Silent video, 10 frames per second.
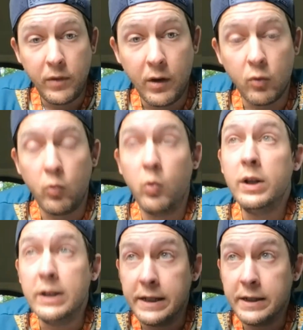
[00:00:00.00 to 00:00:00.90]
that are
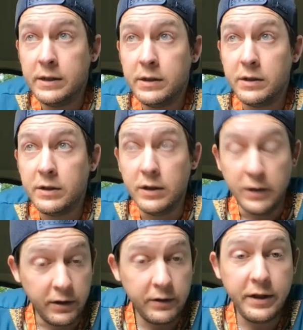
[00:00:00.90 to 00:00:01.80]
willing to
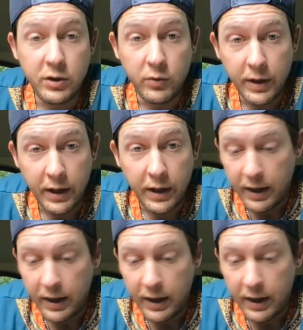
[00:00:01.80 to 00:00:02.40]
literally do